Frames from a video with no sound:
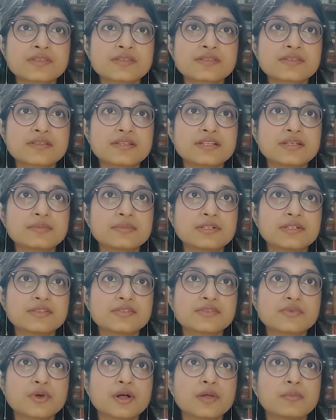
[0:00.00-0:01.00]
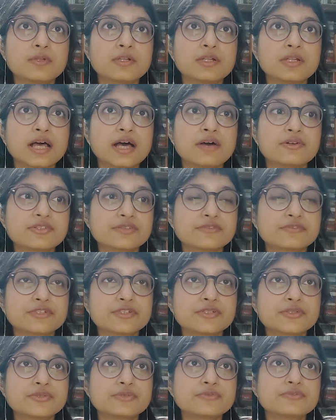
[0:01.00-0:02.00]
Syllables wobble out of a
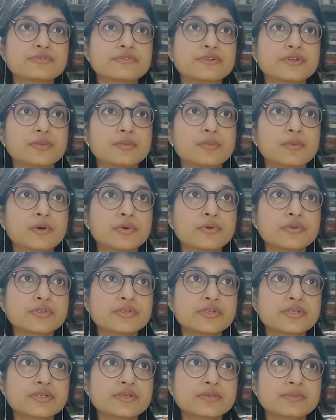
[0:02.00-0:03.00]
too full boat.